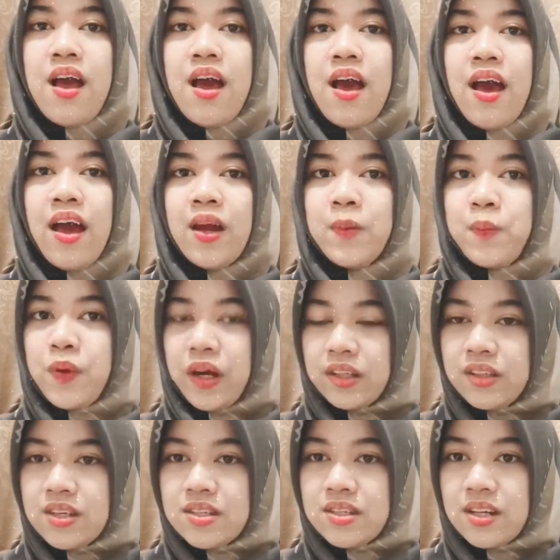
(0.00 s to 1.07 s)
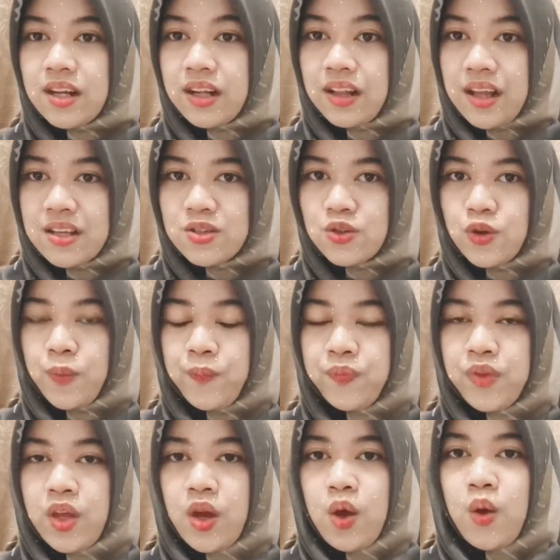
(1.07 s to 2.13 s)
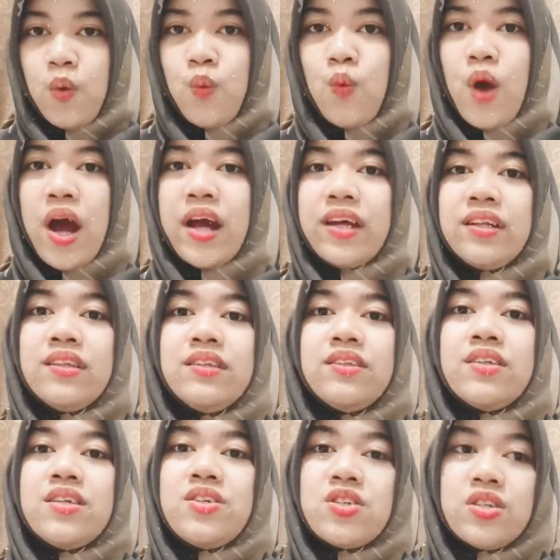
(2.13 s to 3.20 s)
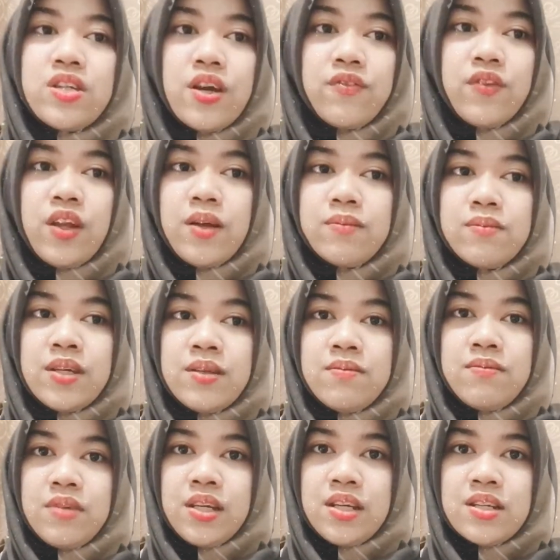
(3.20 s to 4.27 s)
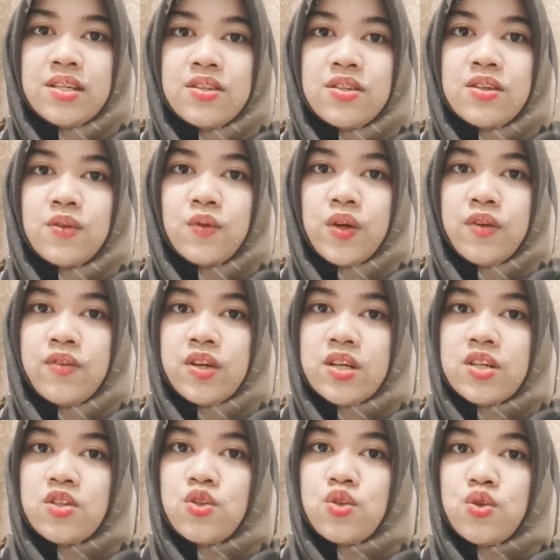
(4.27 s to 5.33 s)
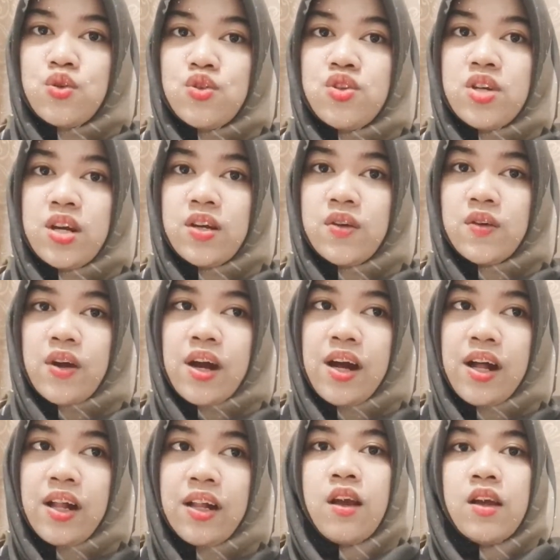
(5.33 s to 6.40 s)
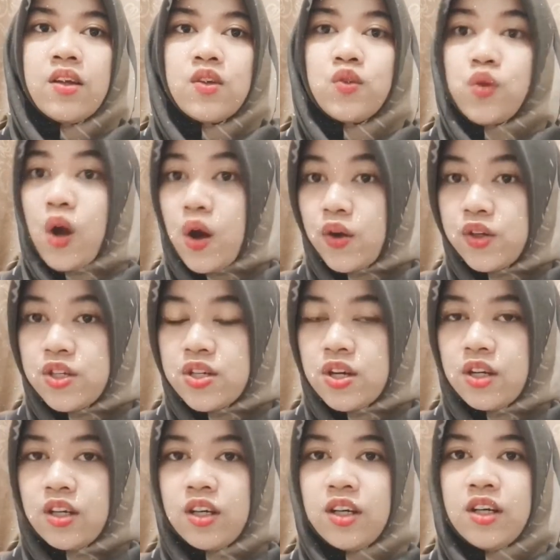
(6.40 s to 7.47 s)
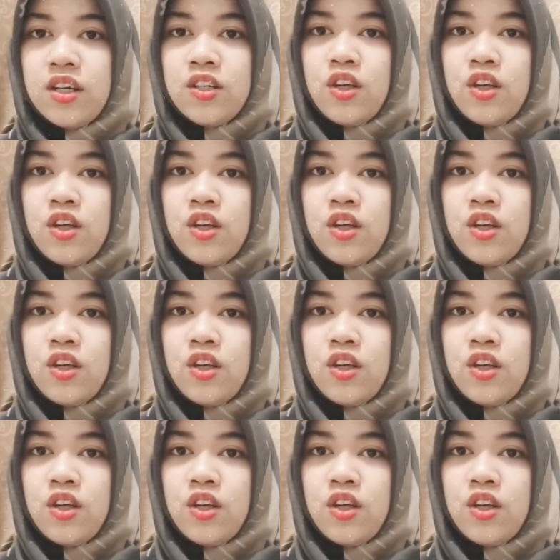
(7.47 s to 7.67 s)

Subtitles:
and practice in the classroom. While teacher development means refers to general growth, not